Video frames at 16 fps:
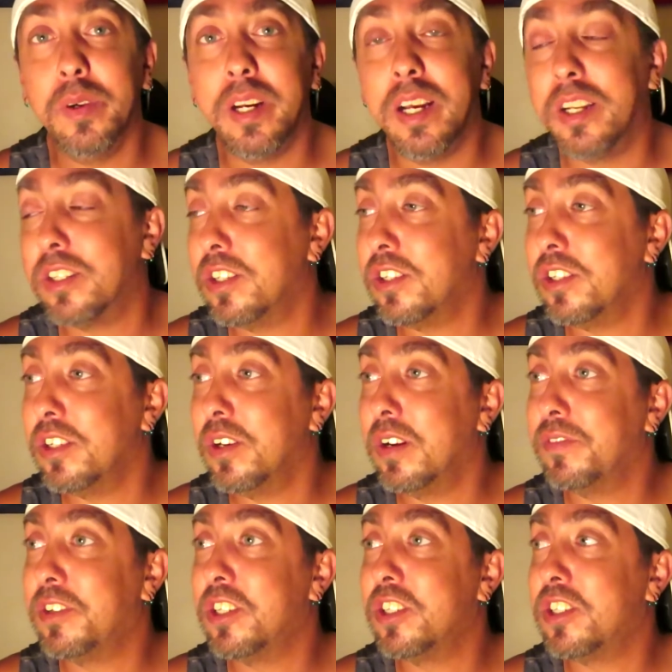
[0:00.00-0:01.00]
What else is new?
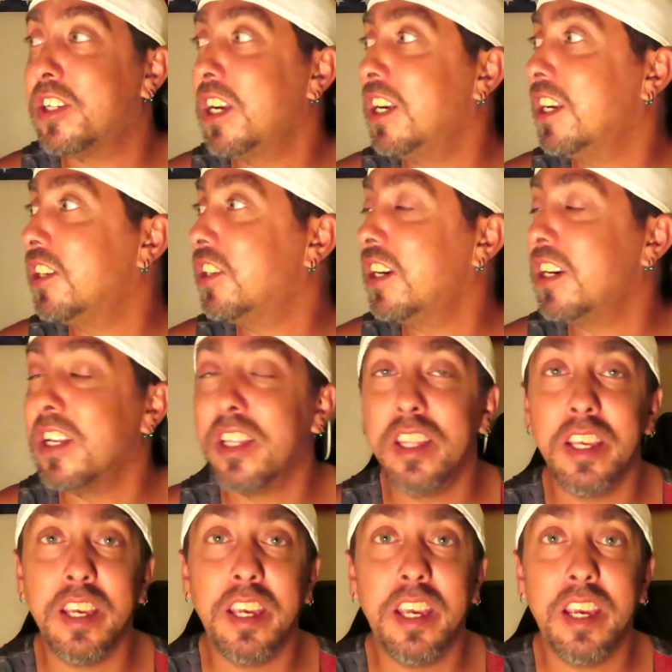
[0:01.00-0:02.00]
I'm just kind of trying to
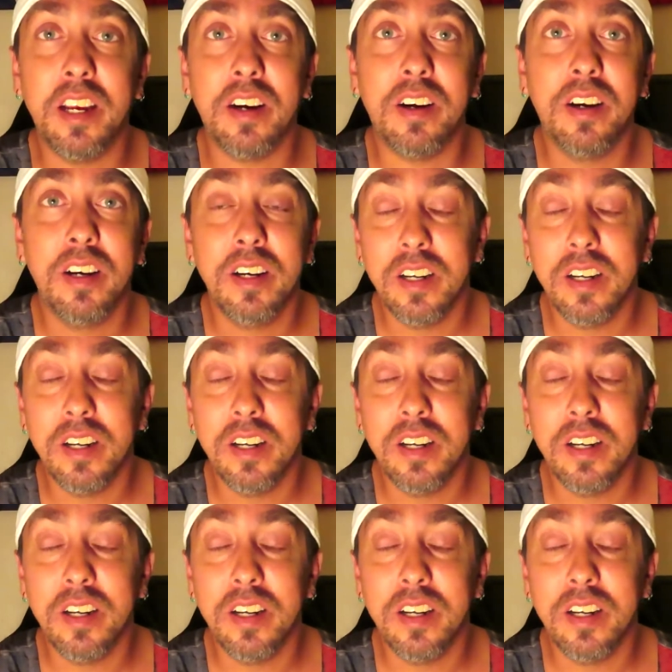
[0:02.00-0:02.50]
think here.